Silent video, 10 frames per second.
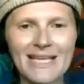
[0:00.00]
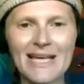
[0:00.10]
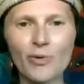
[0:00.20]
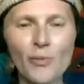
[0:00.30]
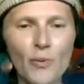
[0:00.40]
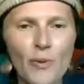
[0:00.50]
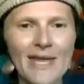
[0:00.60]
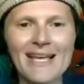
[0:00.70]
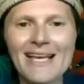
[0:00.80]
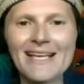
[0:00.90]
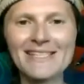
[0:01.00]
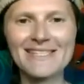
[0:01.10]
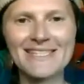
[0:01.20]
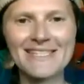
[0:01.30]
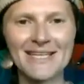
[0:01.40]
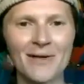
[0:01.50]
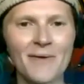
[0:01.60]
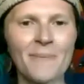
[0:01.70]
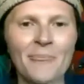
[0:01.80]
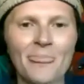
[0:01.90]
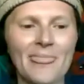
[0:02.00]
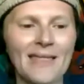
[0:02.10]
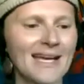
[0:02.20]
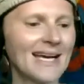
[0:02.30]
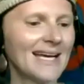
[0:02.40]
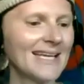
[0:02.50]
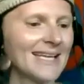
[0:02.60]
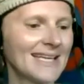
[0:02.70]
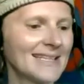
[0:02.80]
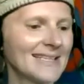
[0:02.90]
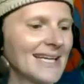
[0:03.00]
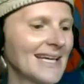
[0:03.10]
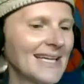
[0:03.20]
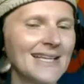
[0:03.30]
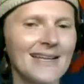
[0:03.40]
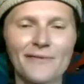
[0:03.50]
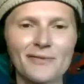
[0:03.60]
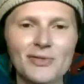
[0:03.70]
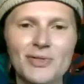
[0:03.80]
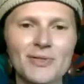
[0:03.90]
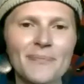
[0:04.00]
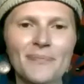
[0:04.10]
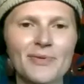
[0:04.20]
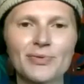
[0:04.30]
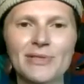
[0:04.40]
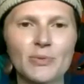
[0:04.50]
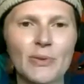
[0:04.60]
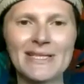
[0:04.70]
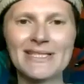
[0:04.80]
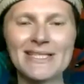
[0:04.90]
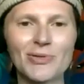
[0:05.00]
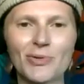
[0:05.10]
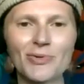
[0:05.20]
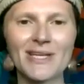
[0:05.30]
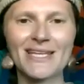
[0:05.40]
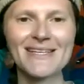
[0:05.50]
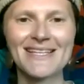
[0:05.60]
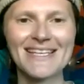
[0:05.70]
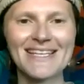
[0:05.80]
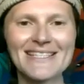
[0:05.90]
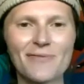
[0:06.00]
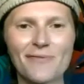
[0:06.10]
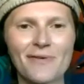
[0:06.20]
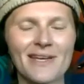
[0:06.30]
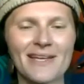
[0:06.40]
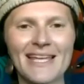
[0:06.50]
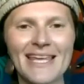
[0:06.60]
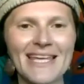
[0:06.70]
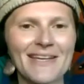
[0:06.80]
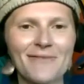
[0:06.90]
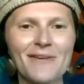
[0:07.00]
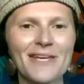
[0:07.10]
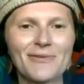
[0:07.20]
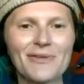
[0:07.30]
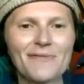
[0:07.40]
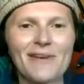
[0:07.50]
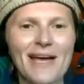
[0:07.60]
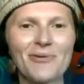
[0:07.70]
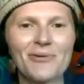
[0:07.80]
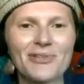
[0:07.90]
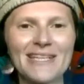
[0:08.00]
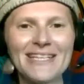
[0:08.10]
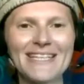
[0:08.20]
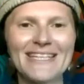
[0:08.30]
our wings. I love to read wise story. It's airy, fairy, flowery,